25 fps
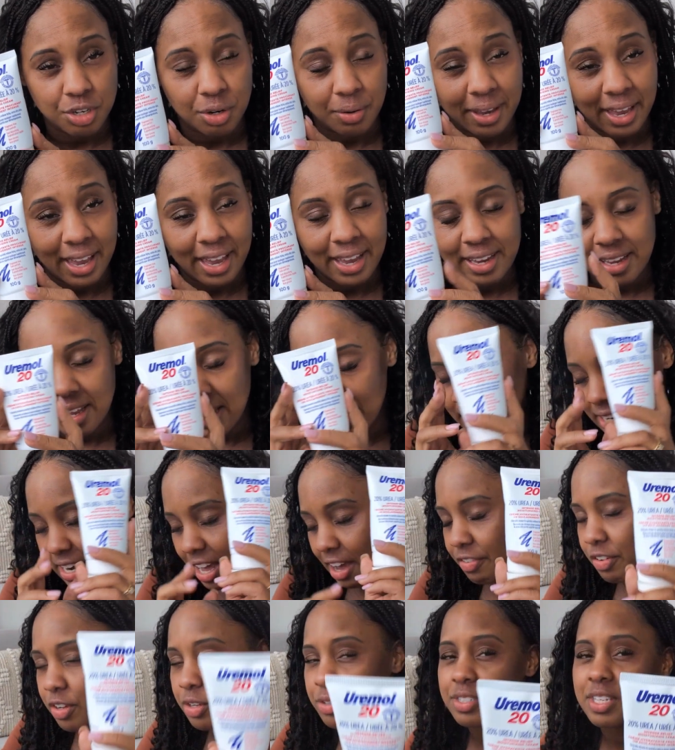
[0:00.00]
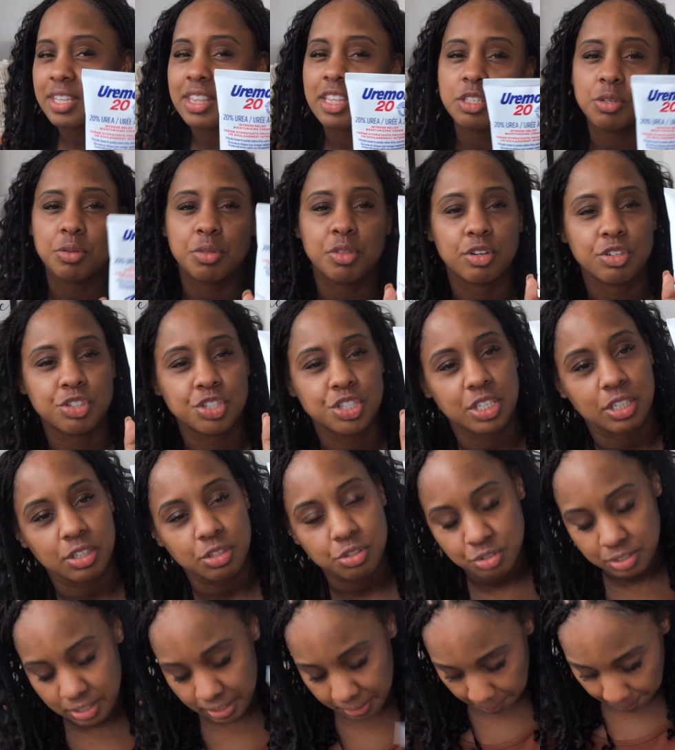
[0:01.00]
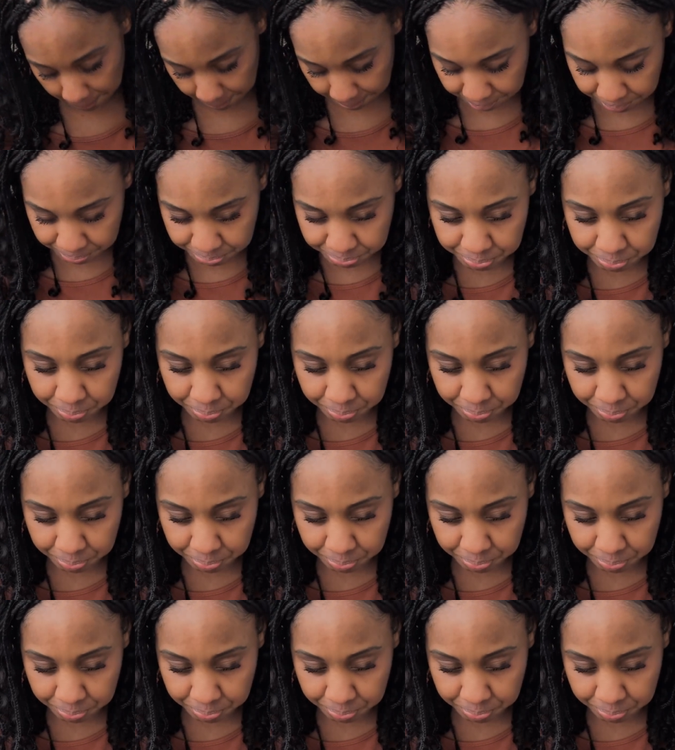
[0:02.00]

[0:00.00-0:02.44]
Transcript: okay? Now, if you're using this with your children,